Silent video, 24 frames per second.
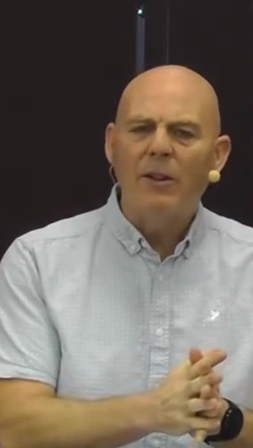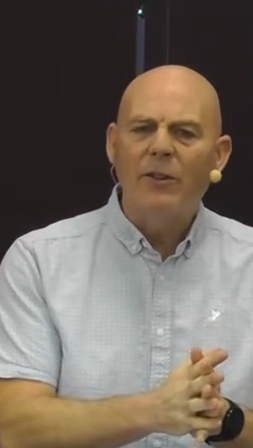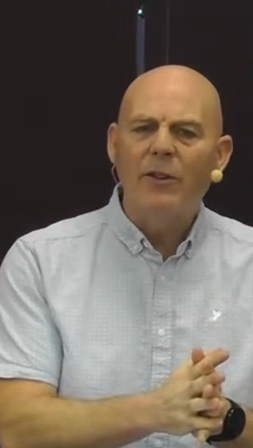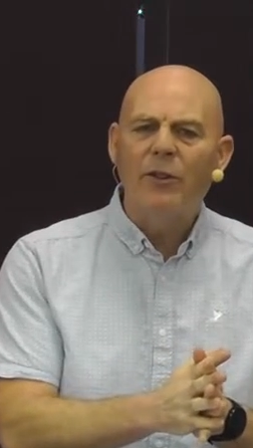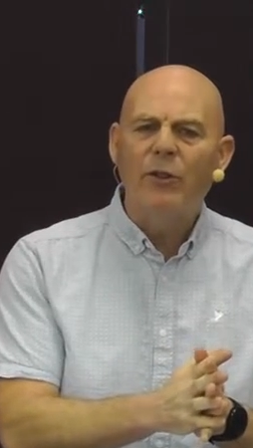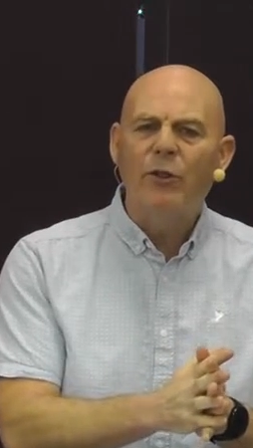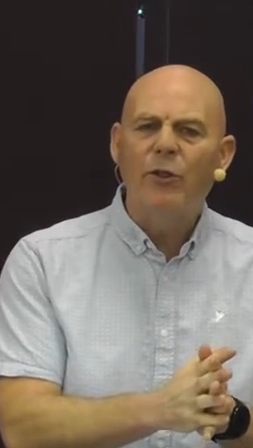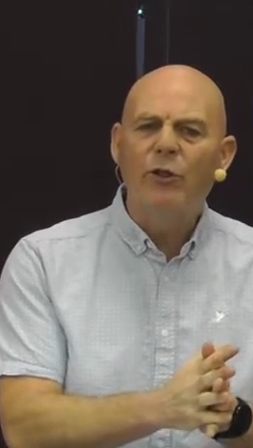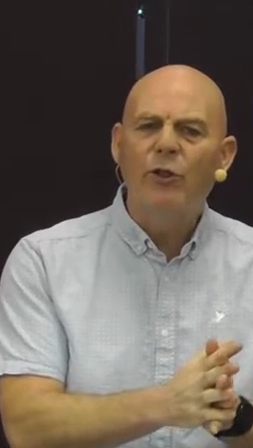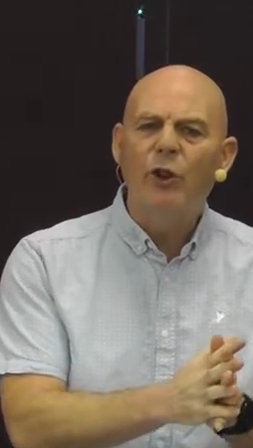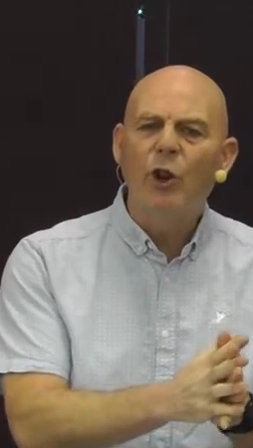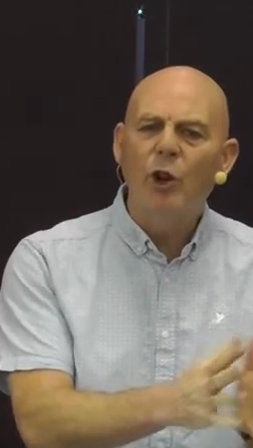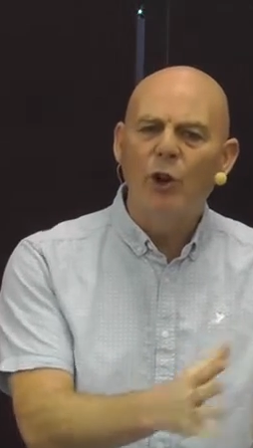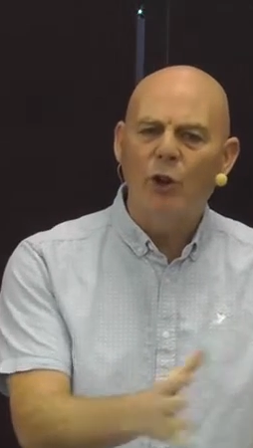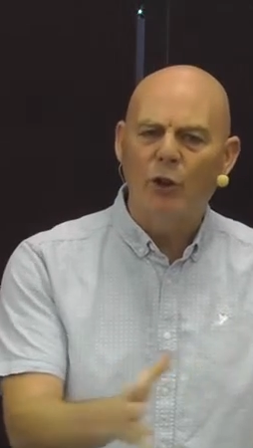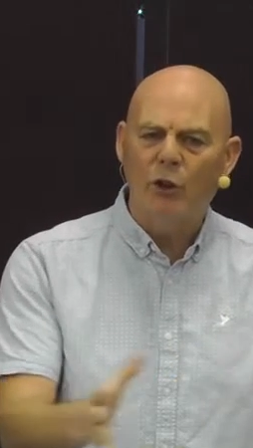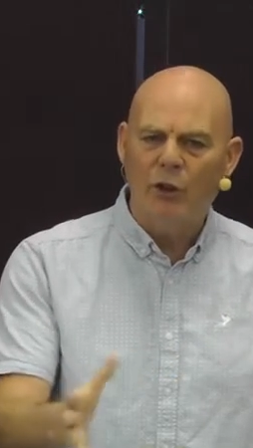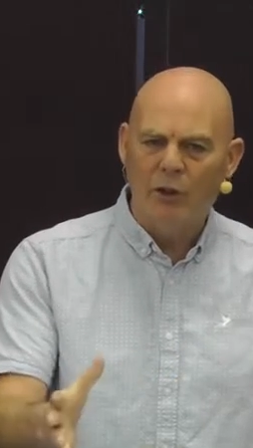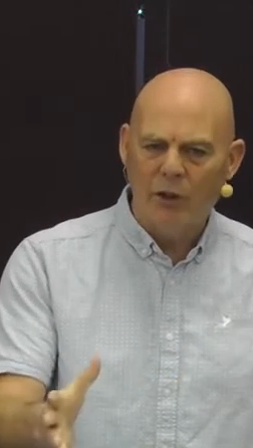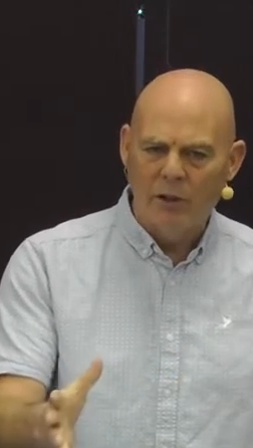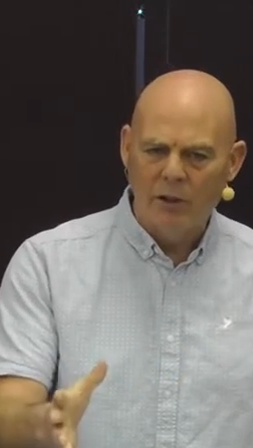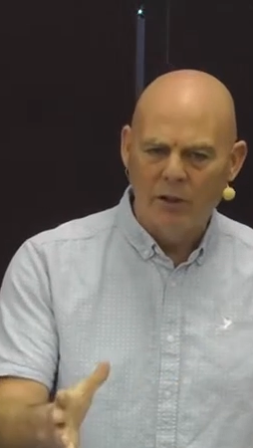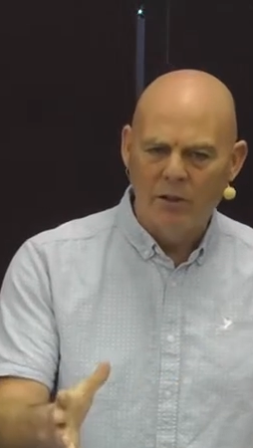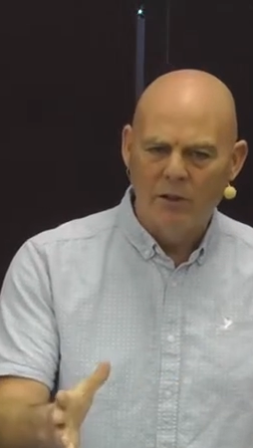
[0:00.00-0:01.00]

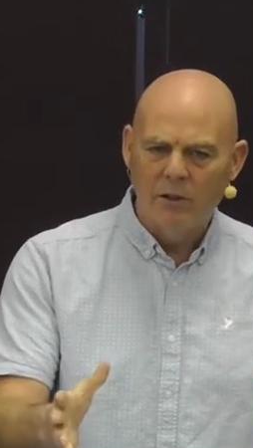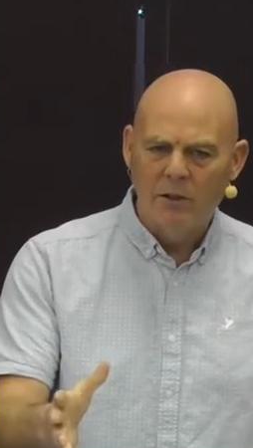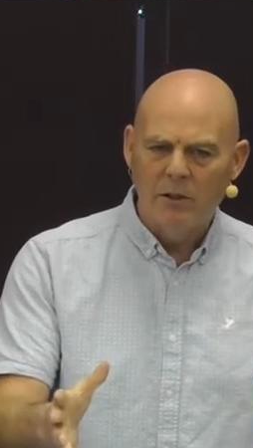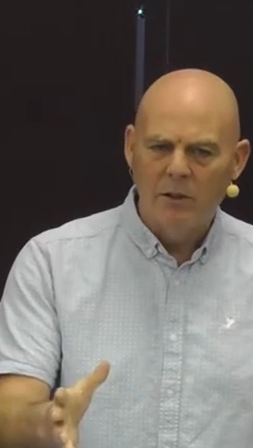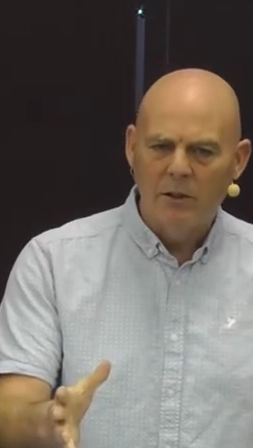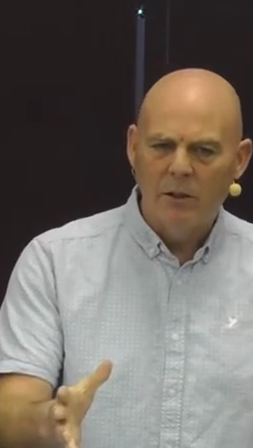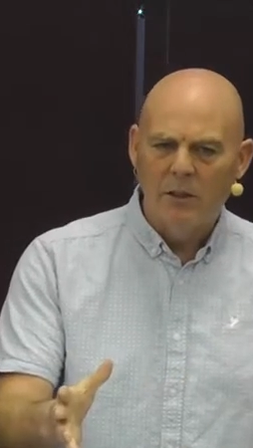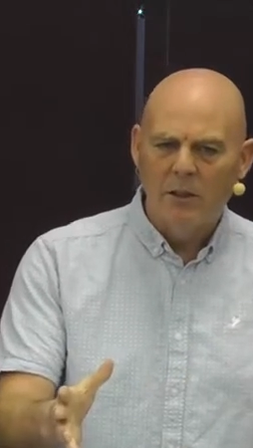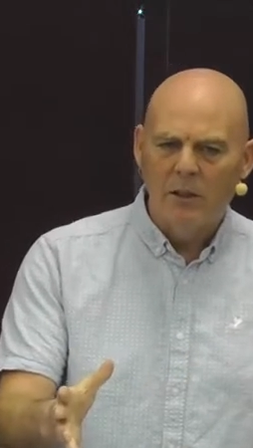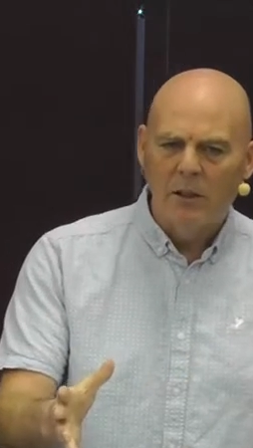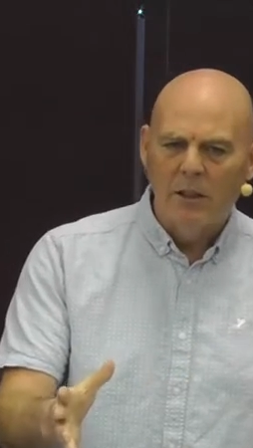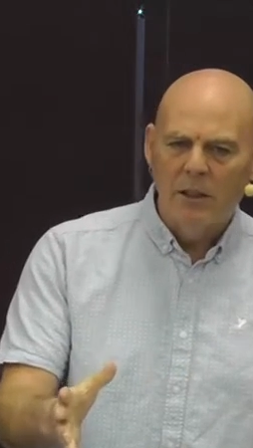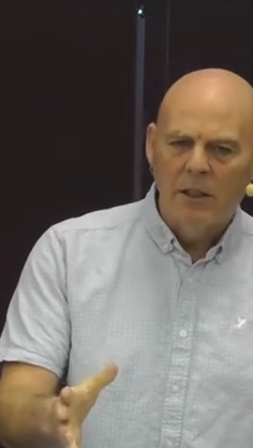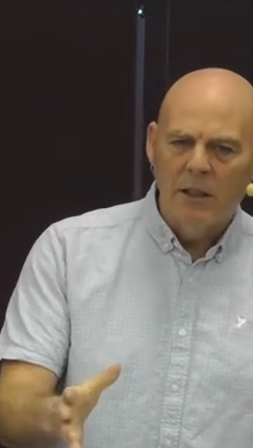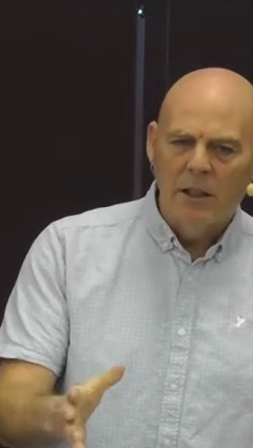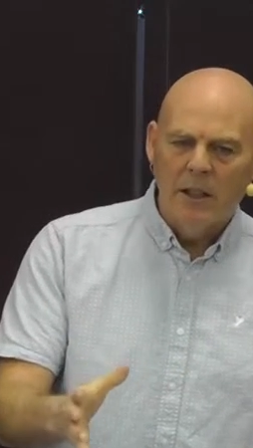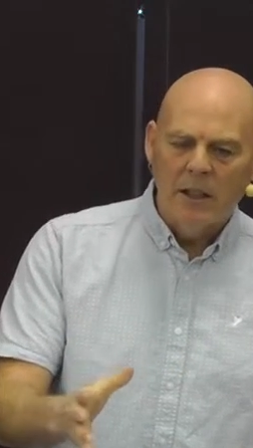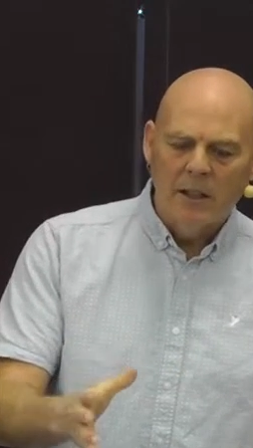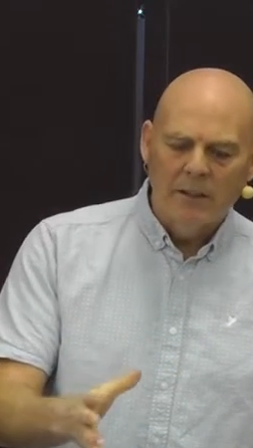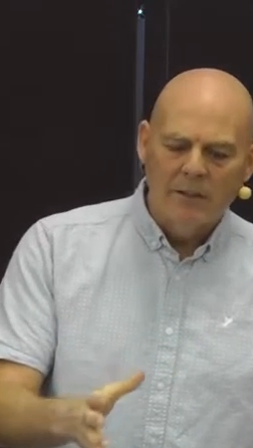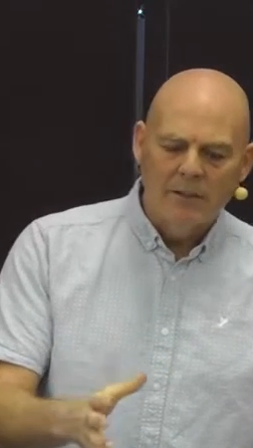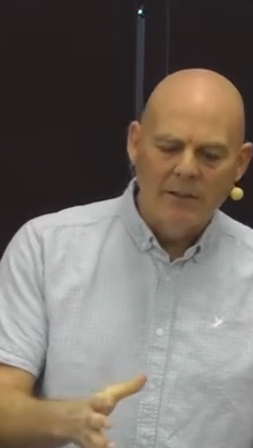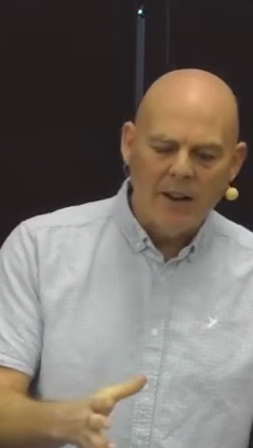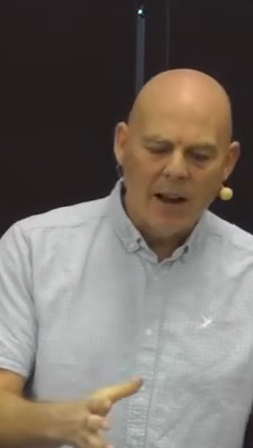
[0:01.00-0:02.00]
stood.
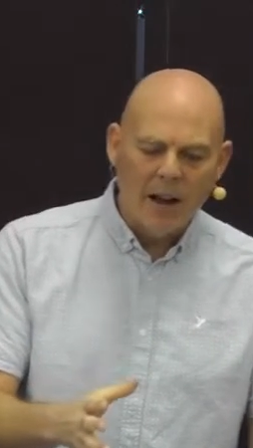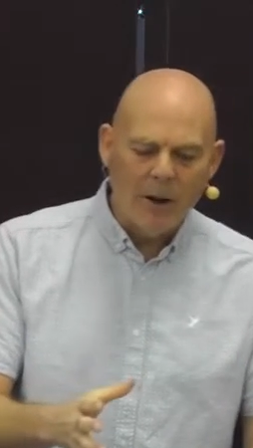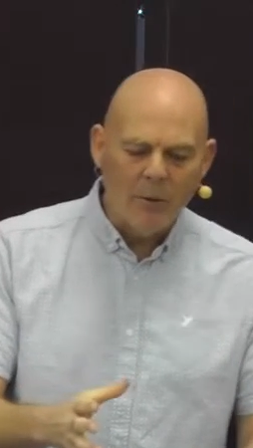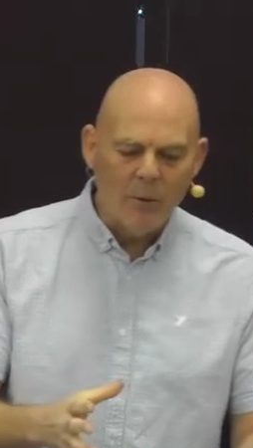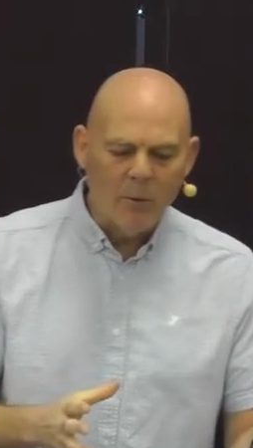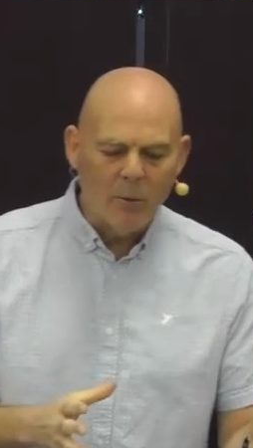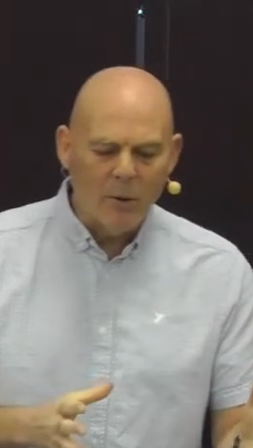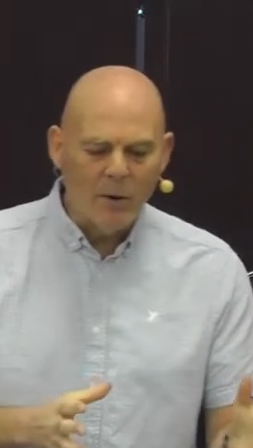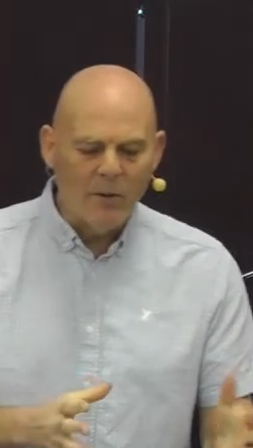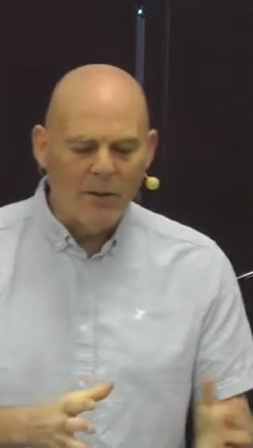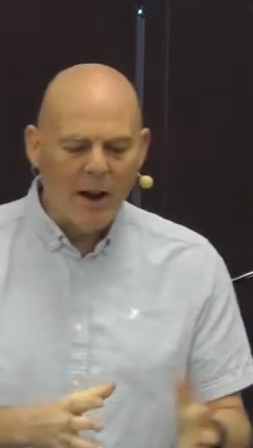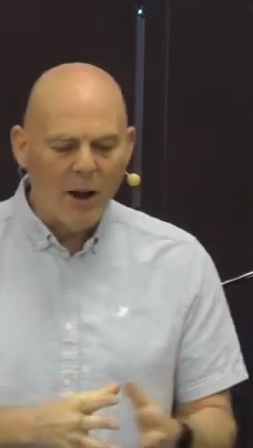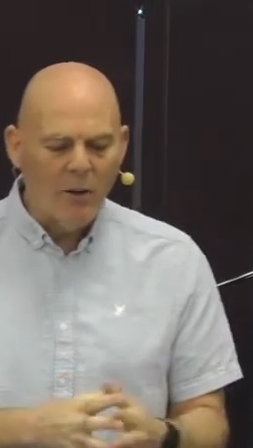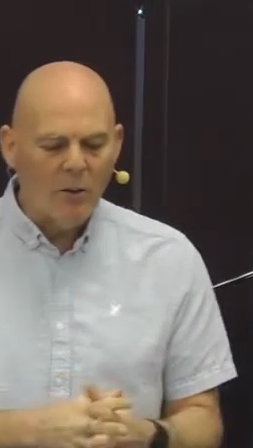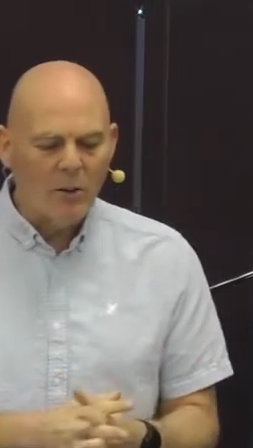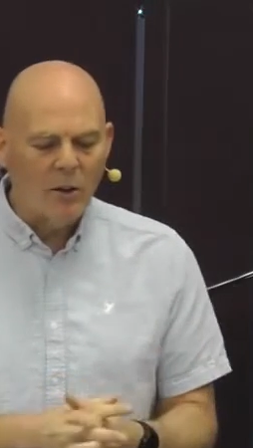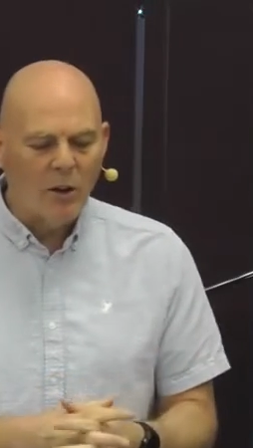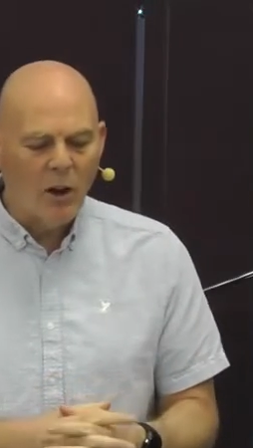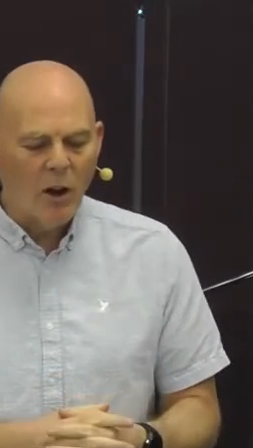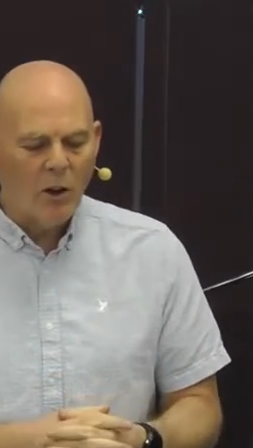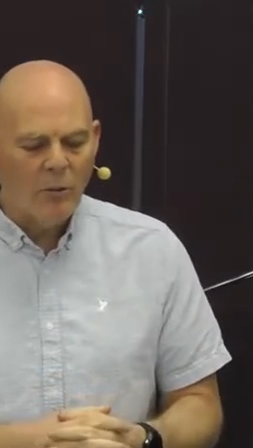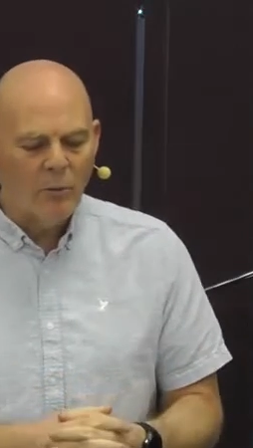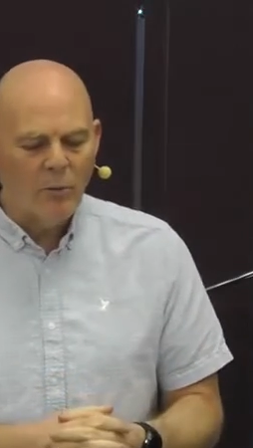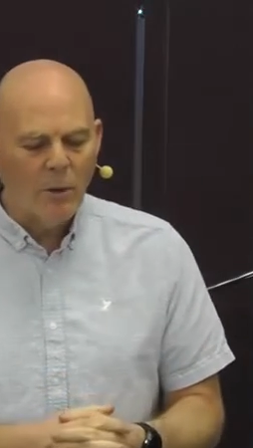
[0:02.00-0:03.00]
That without
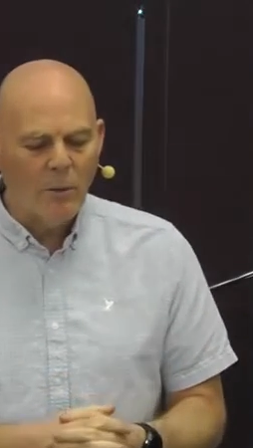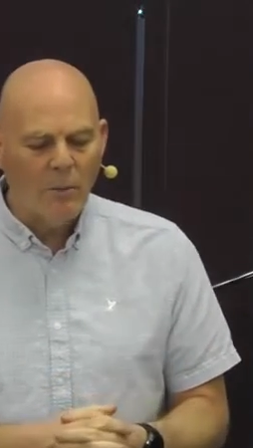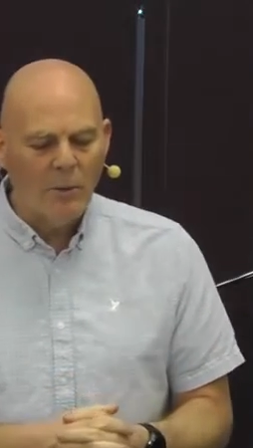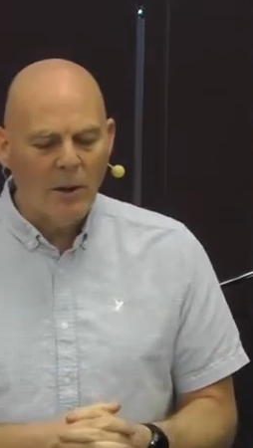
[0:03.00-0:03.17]
God, we